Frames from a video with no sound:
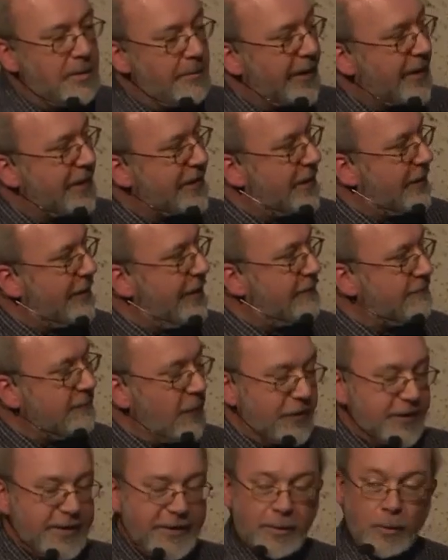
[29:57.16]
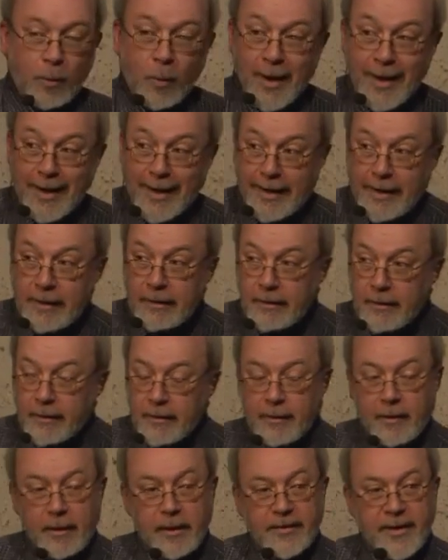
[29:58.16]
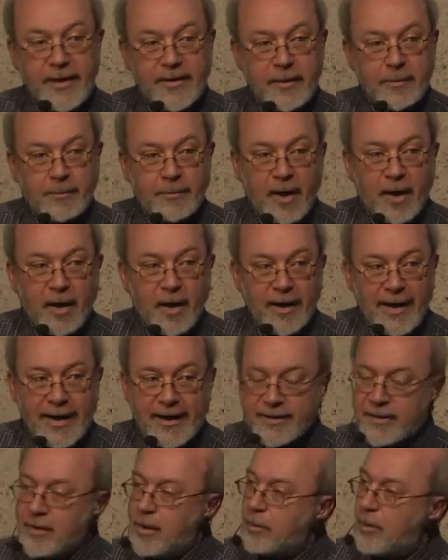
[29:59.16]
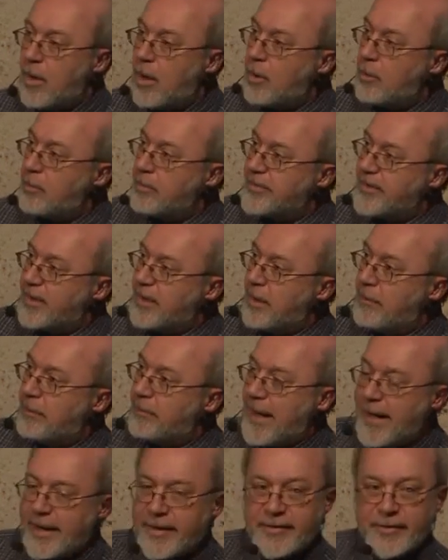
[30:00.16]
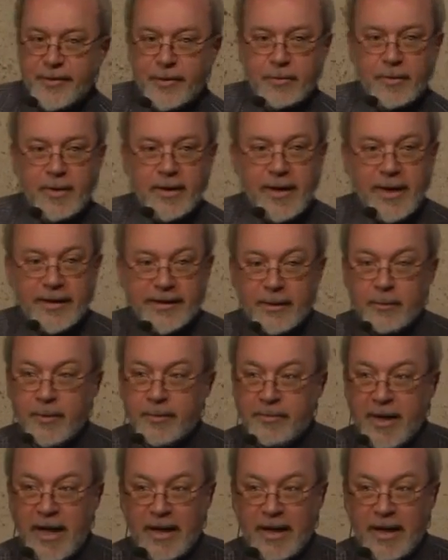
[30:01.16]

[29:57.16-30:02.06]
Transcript: Because if it rotted away, then the Ba had no home to come back to, and it would